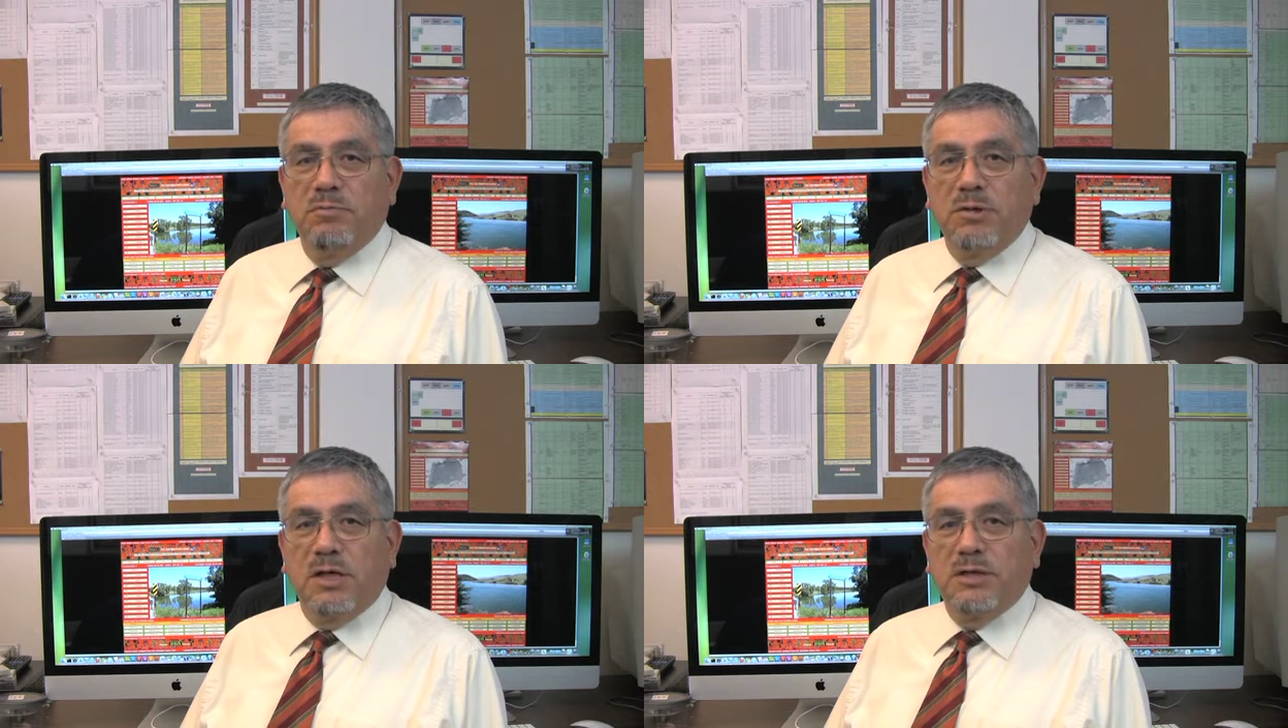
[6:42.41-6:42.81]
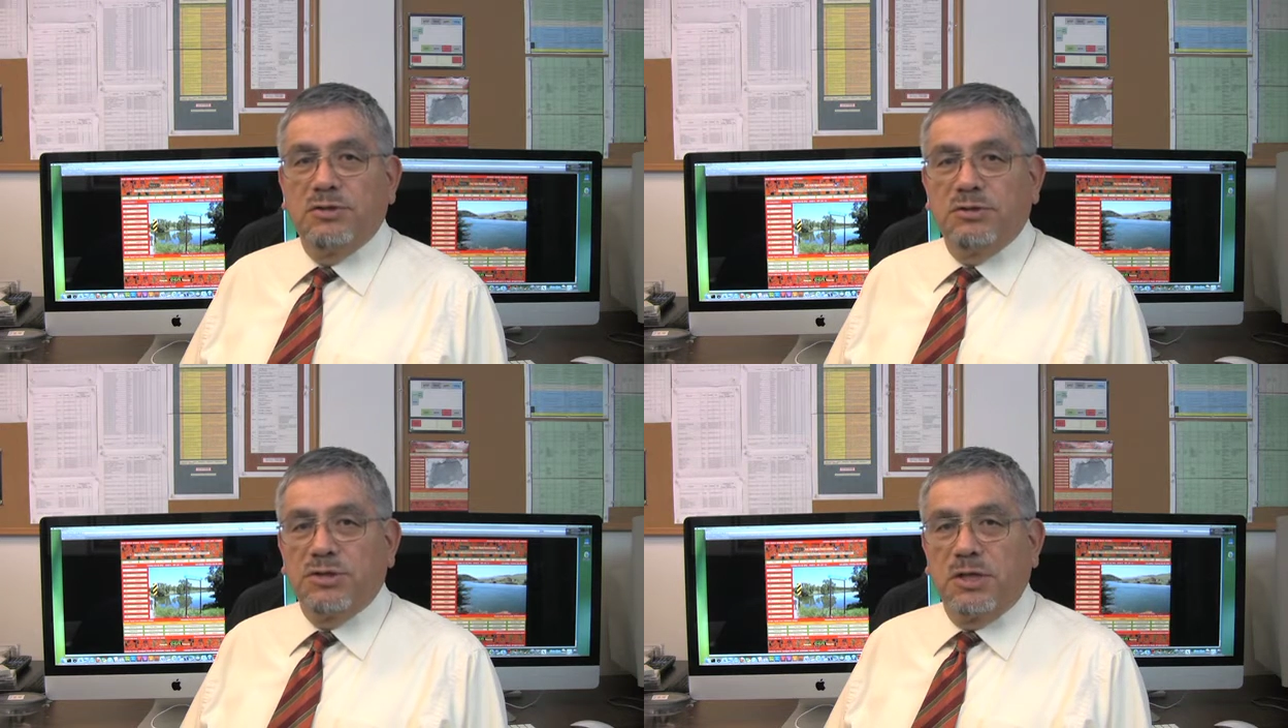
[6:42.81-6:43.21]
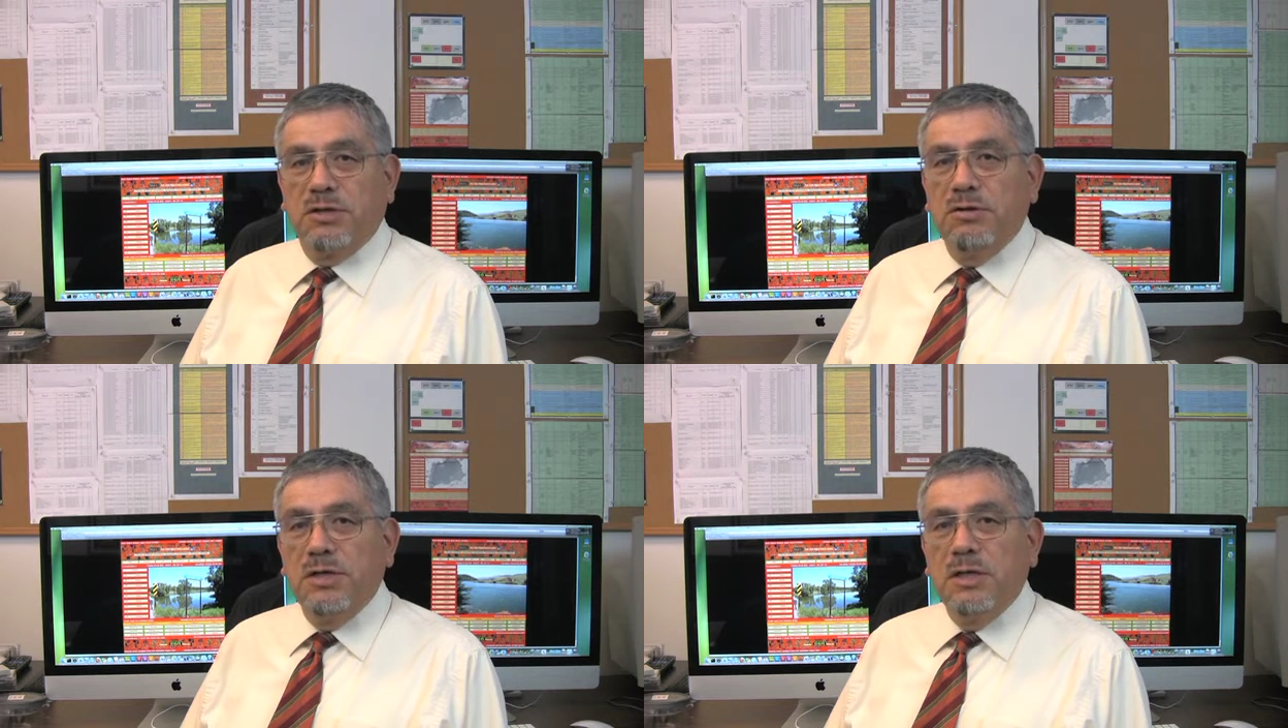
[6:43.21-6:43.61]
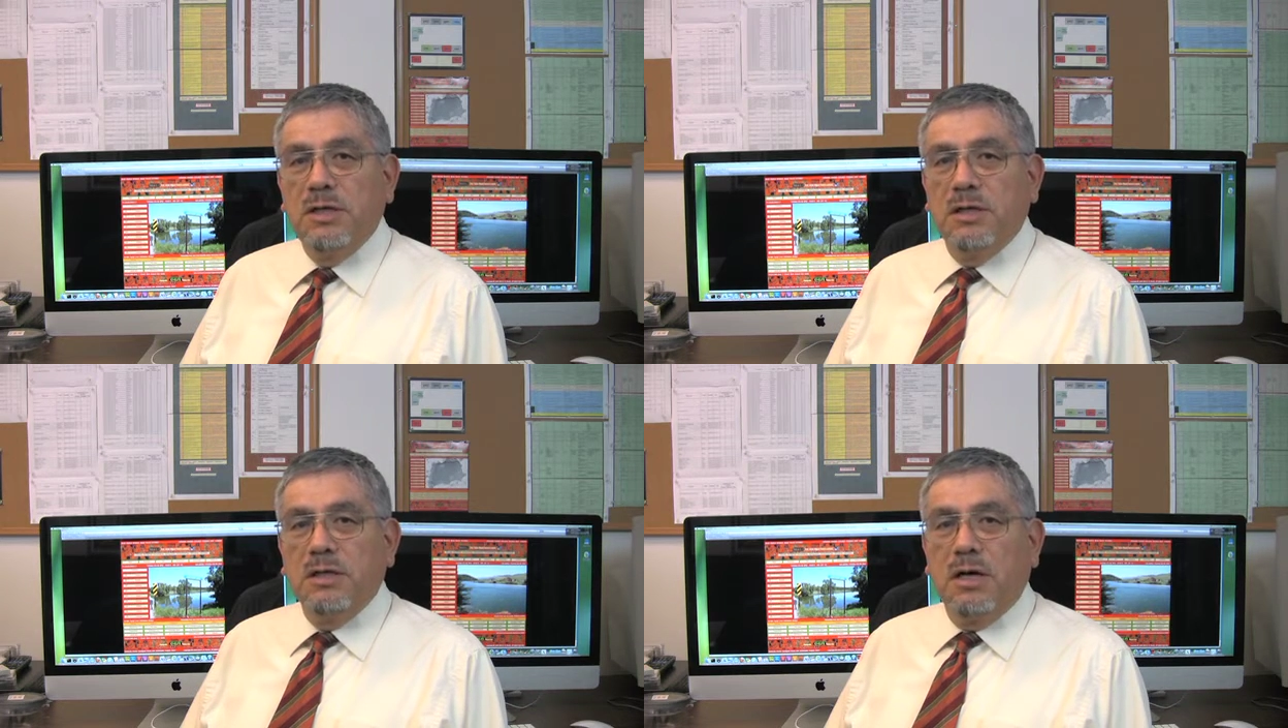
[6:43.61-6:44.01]
because your
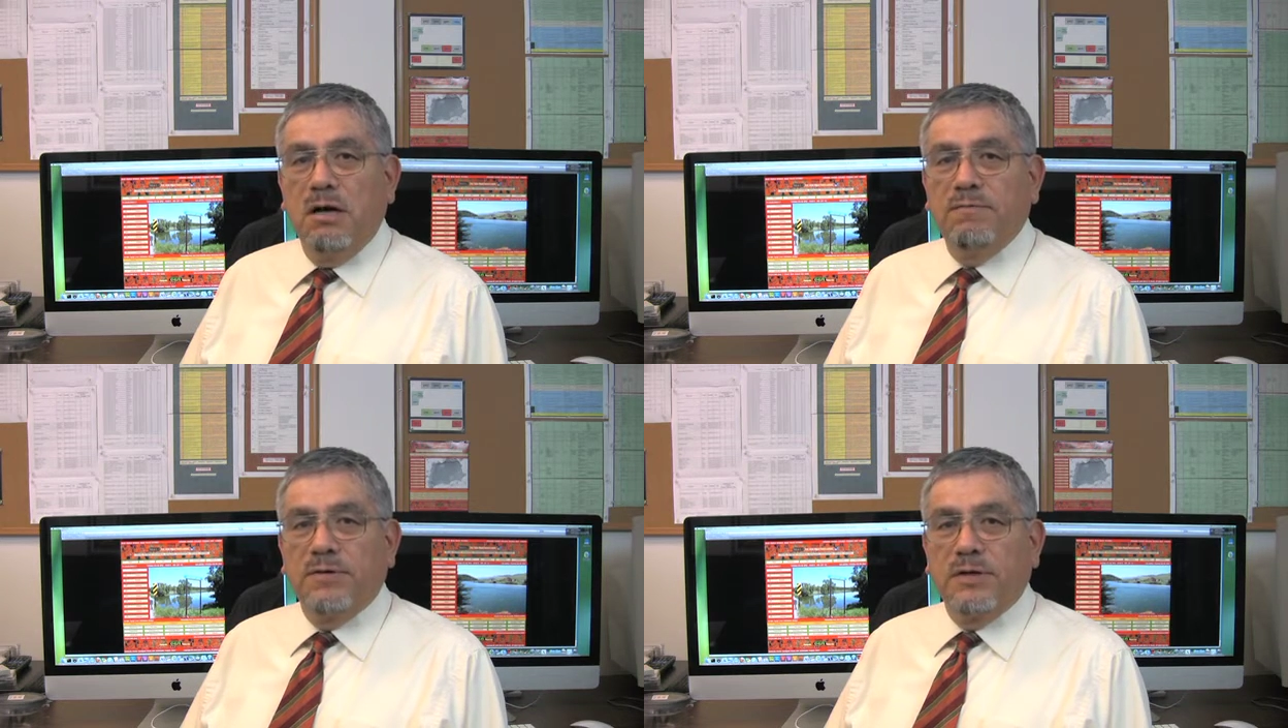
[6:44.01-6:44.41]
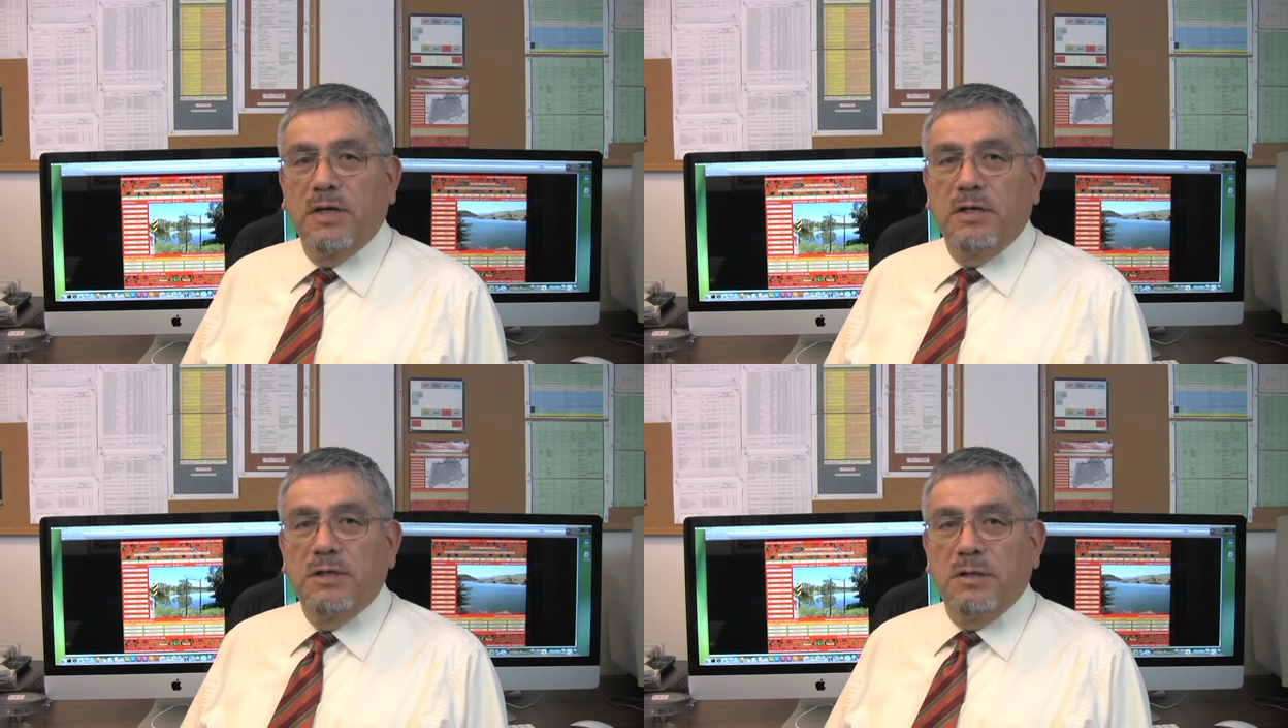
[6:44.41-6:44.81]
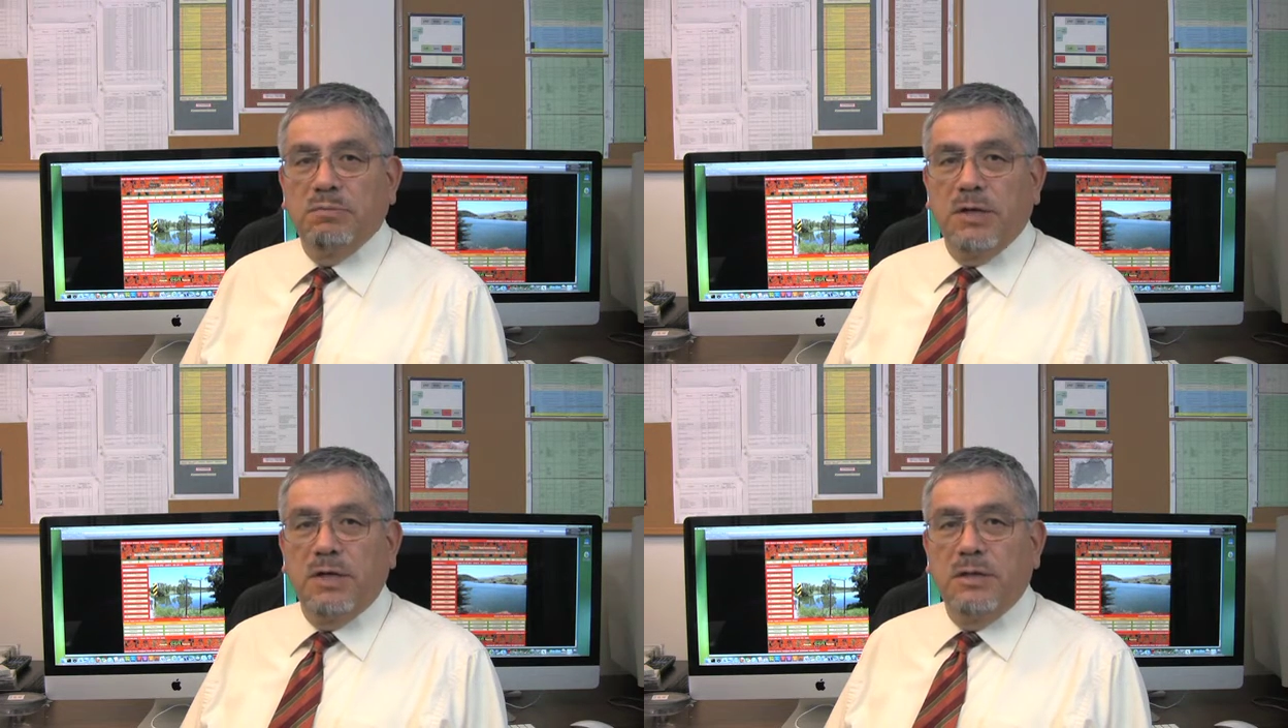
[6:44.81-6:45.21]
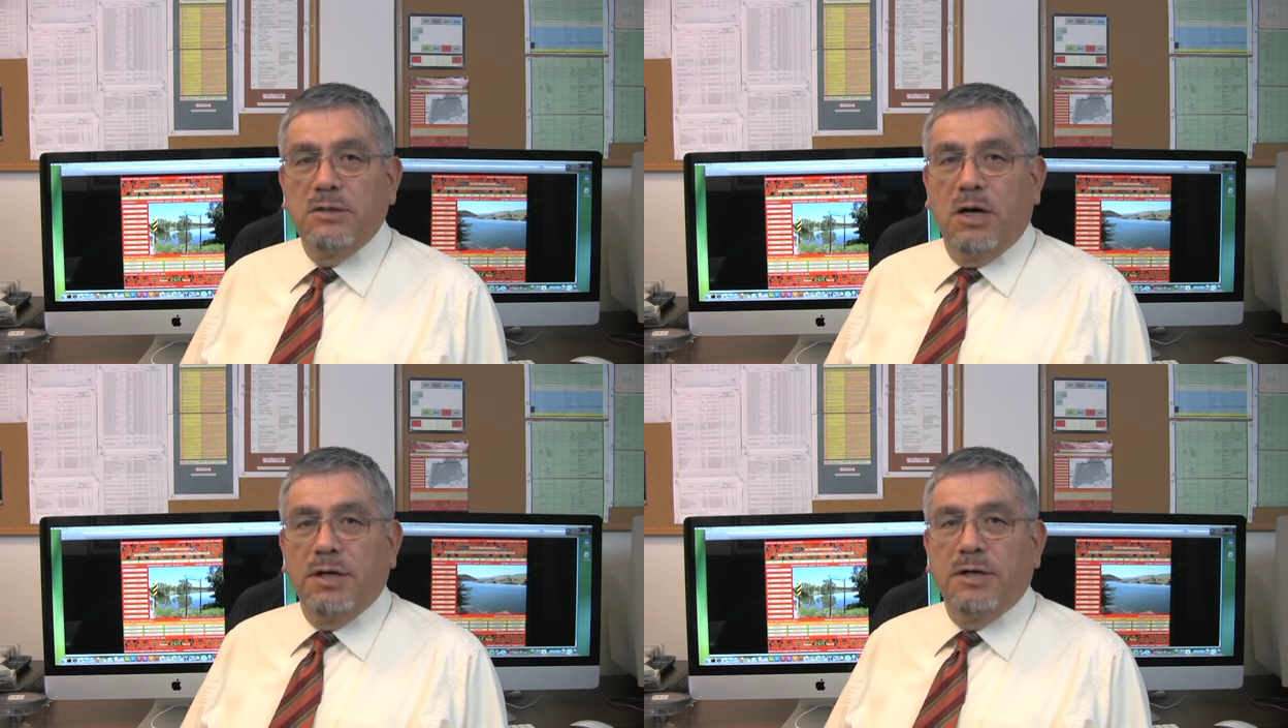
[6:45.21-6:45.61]
security and comfort
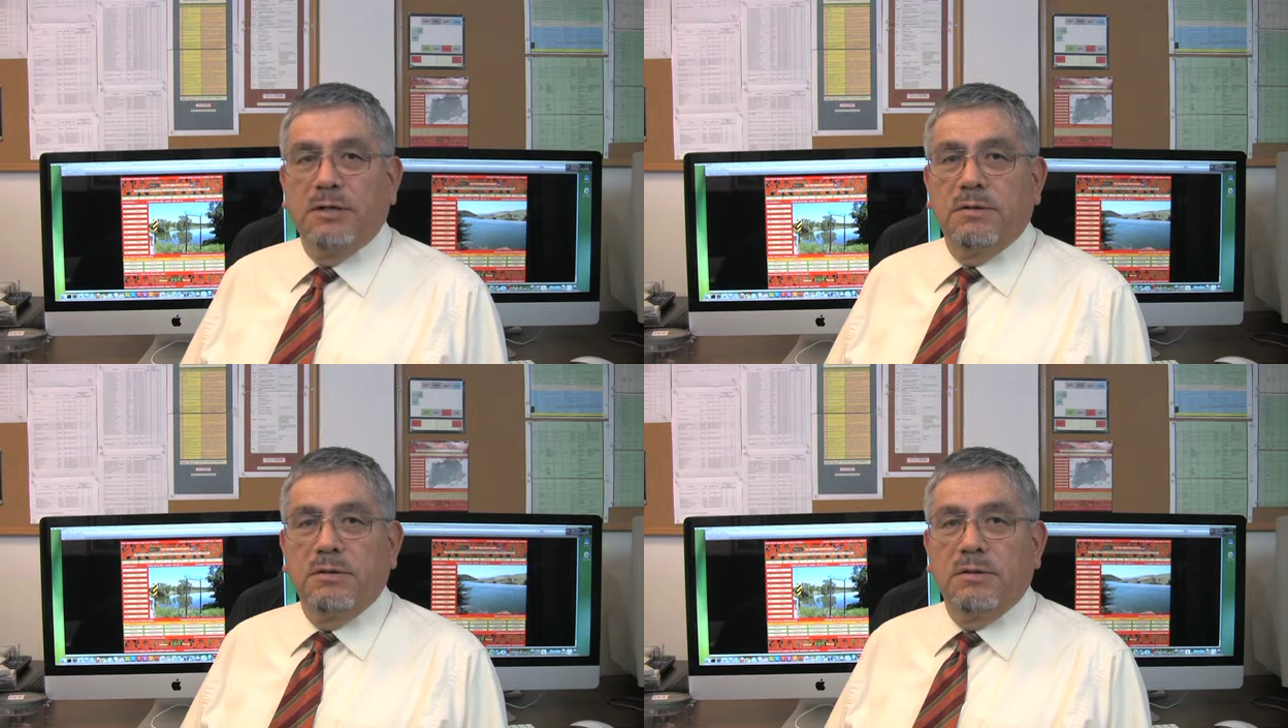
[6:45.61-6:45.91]
depend on it.